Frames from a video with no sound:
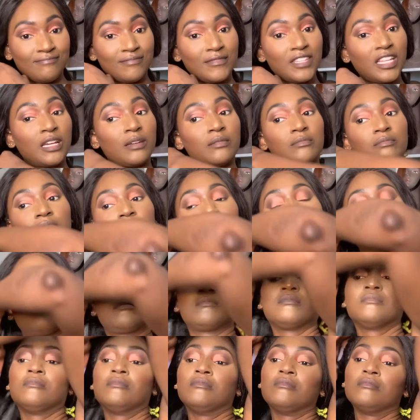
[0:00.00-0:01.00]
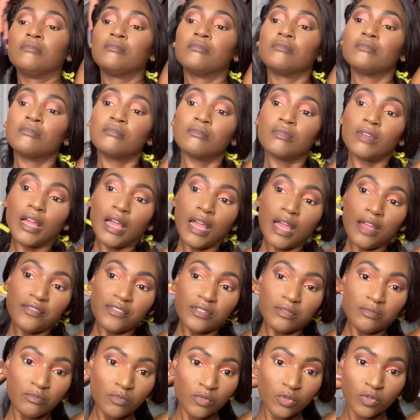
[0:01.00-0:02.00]
Yep. I
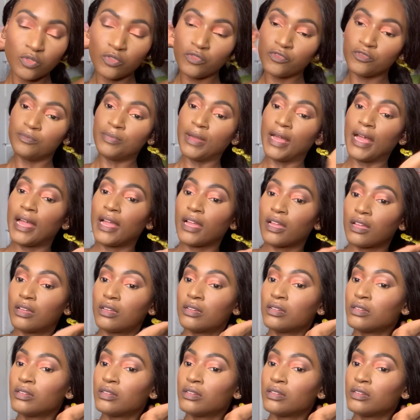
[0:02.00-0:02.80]
haven't moved back